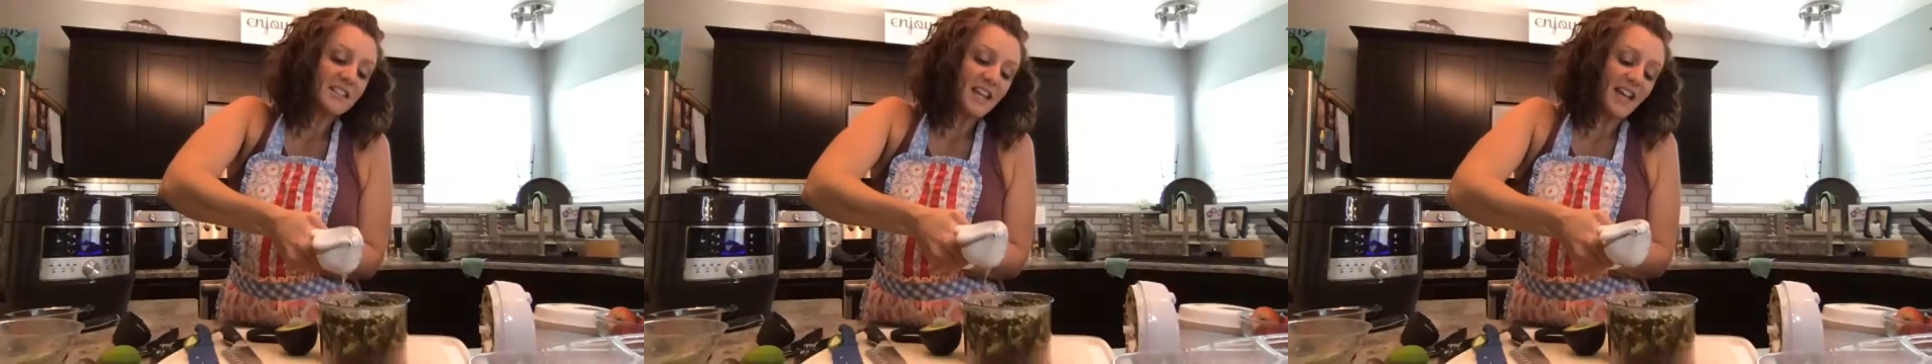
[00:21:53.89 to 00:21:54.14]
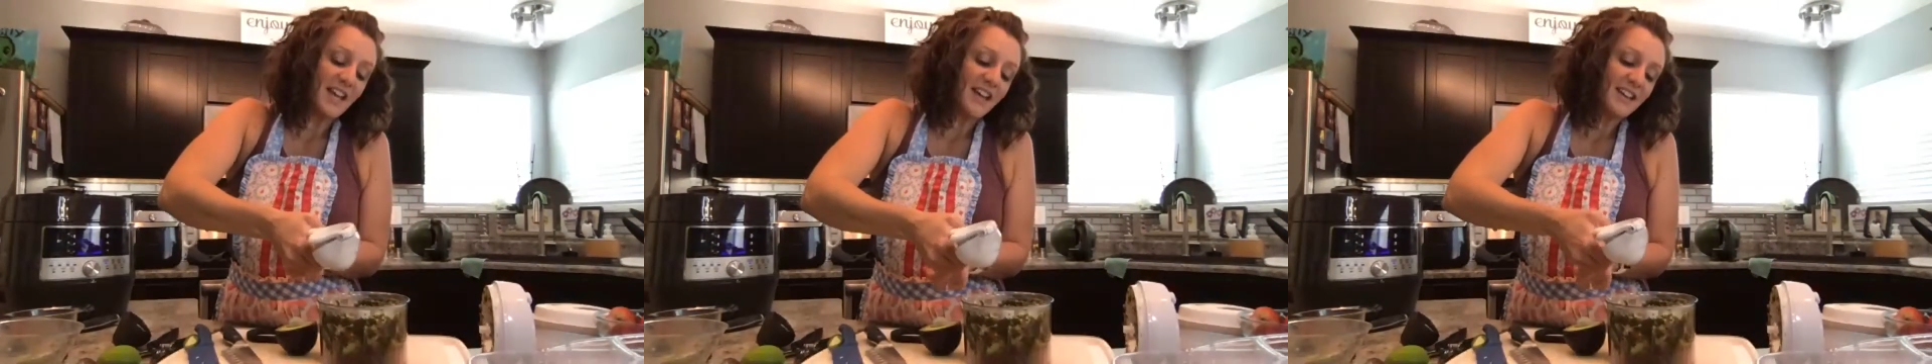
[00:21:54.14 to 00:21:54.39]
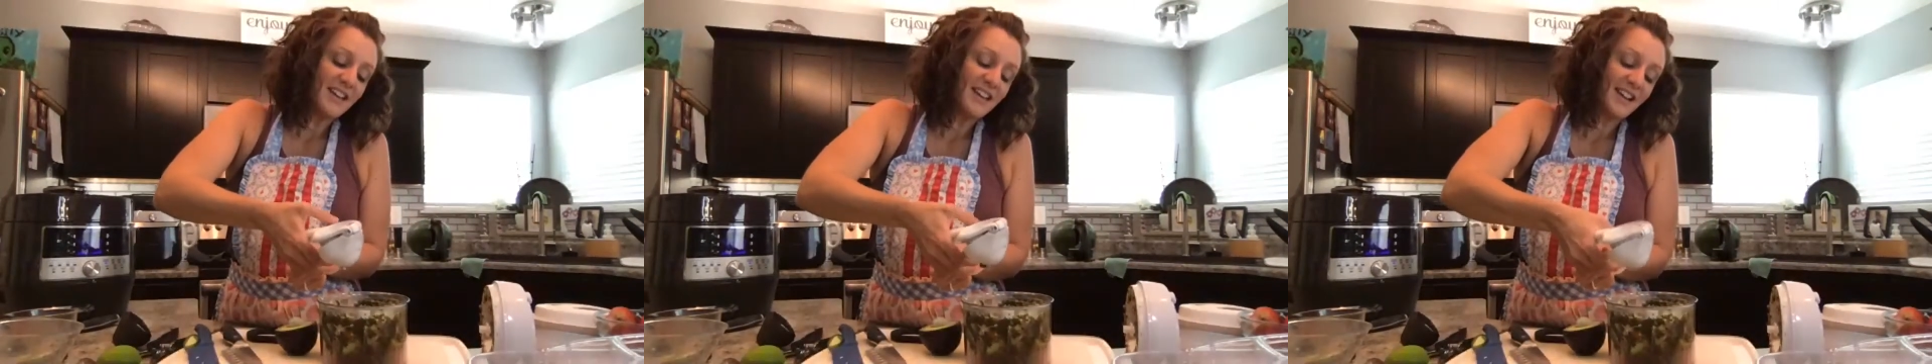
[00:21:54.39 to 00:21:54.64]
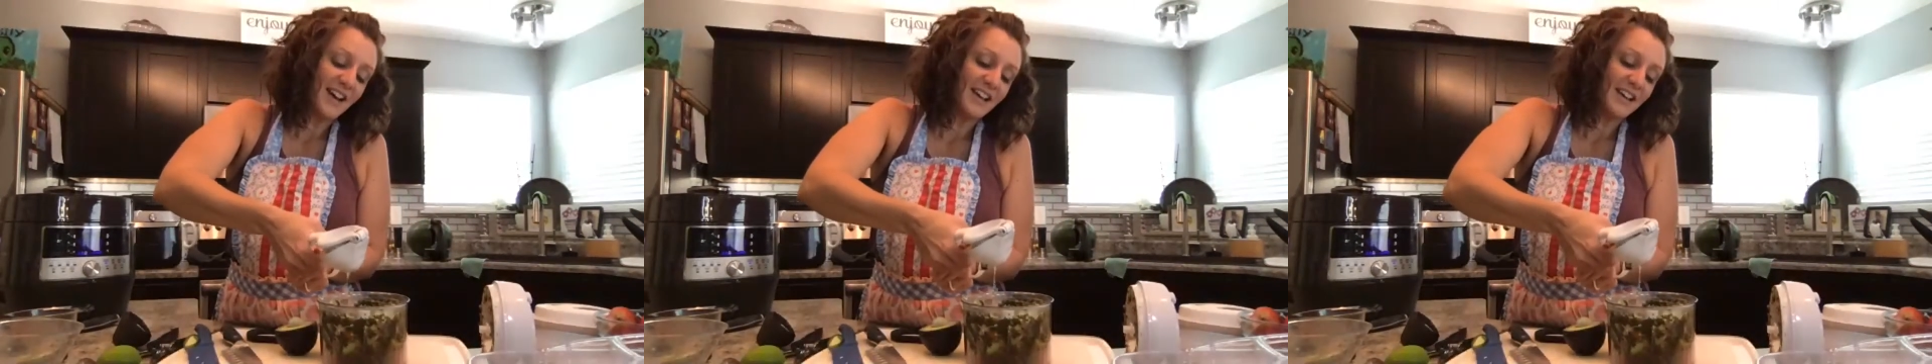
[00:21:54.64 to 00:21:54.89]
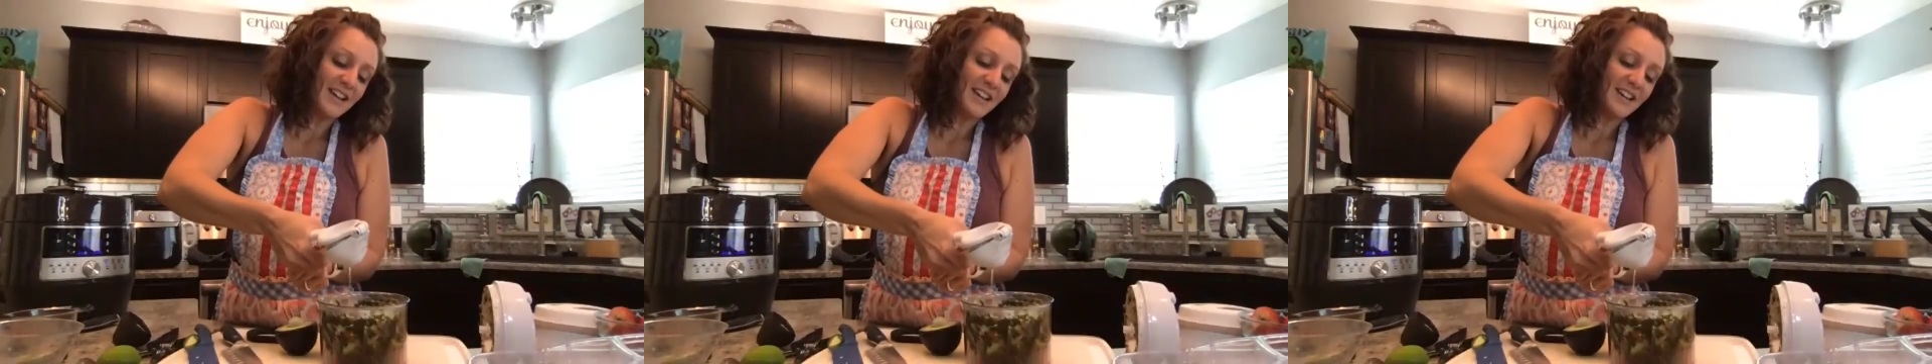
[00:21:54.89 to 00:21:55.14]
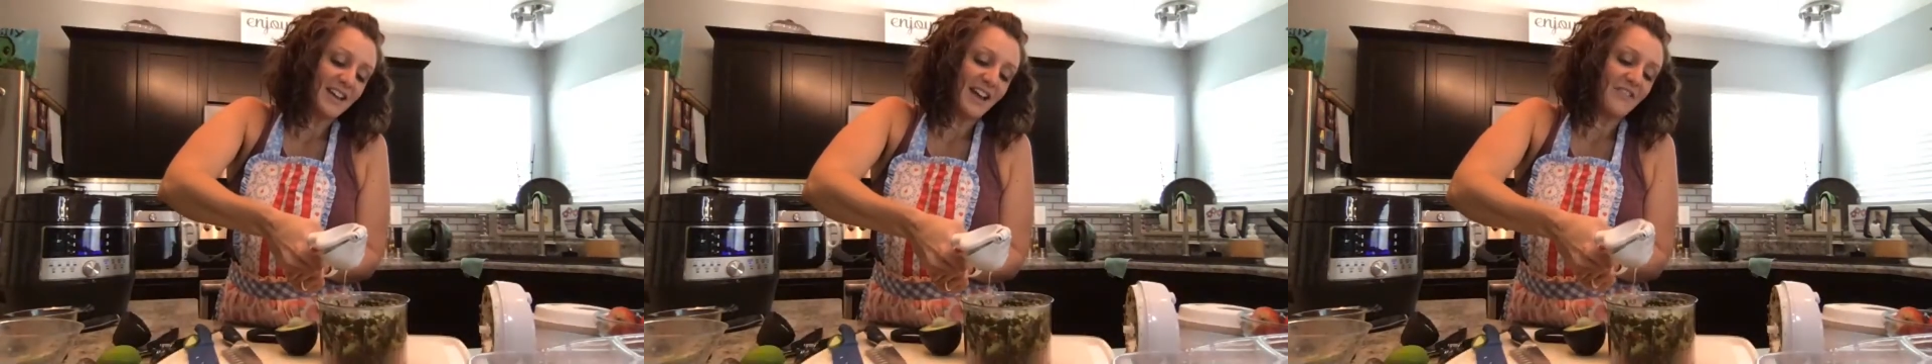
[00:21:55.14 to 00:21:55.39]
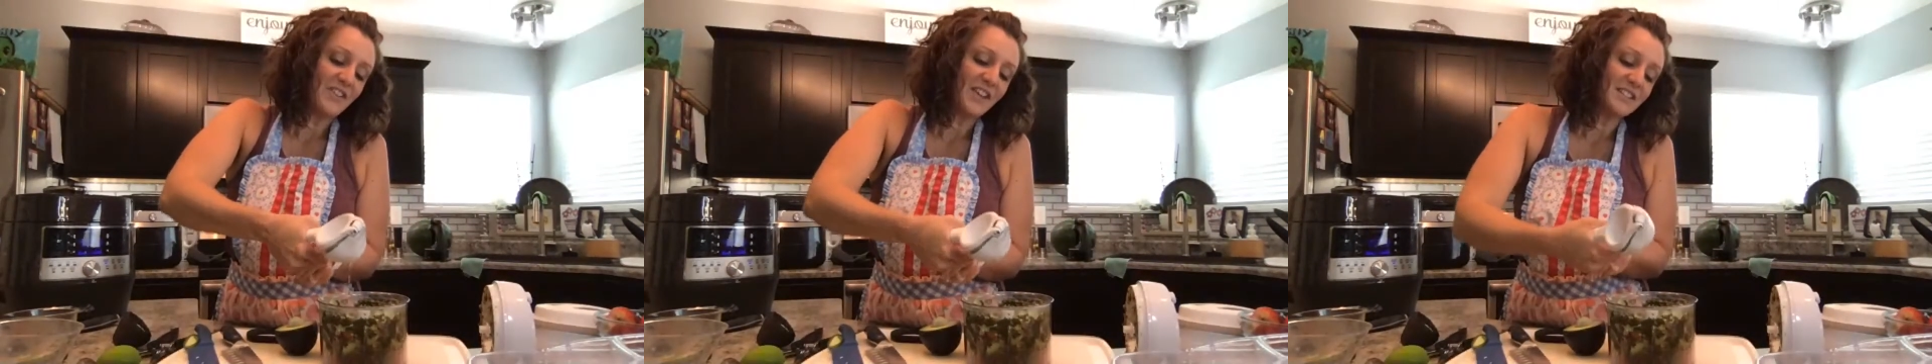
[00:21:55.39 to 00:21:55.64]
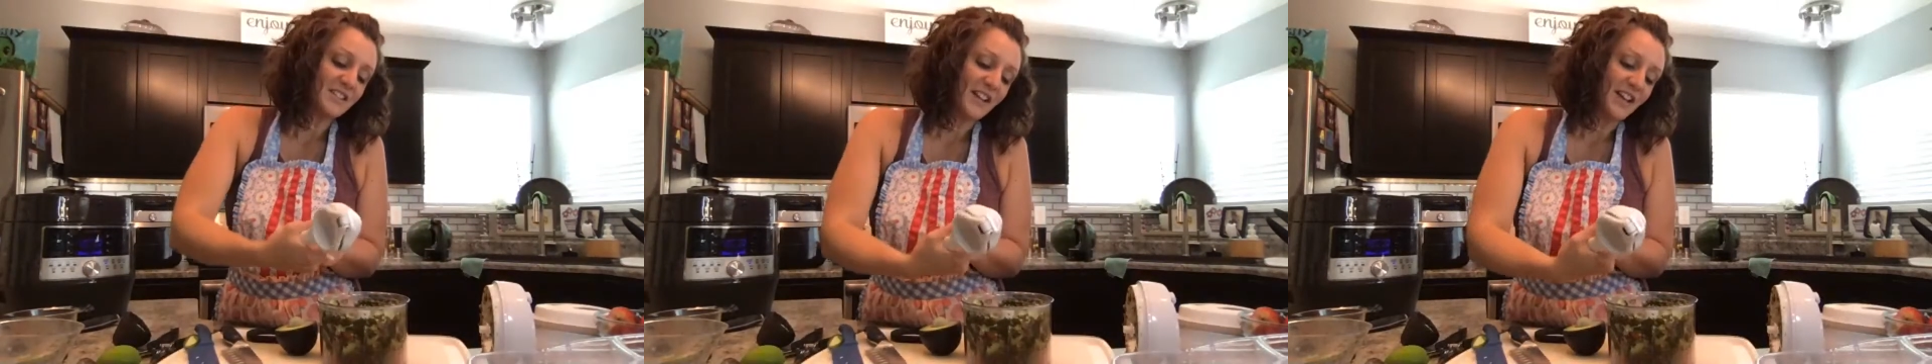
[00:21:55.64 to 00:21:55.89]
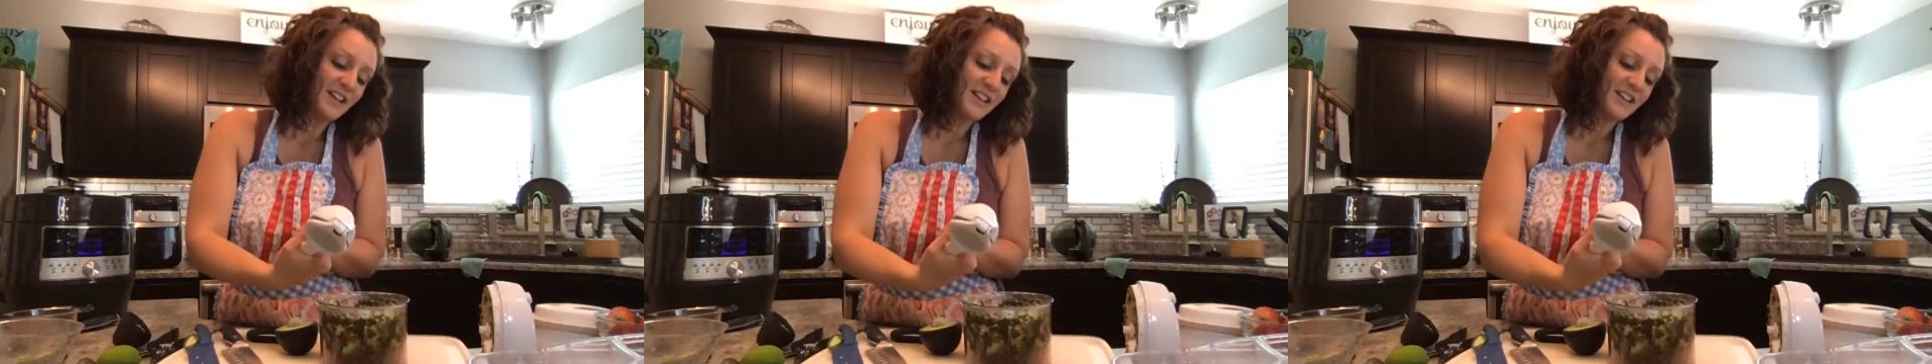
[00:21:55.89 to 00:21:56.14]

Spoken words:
day. I cut it in half yesterday.